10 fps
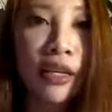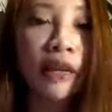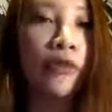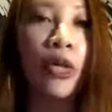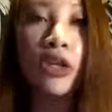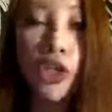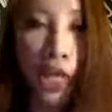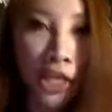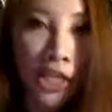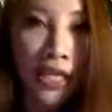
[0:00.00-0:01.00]
If you want to
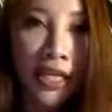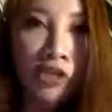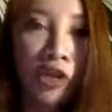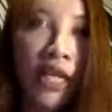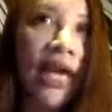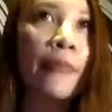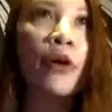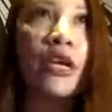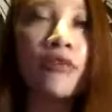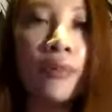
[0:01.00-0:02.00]
change industry, get
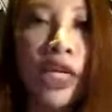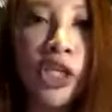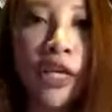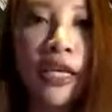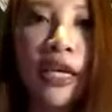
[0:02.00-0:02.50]
more information.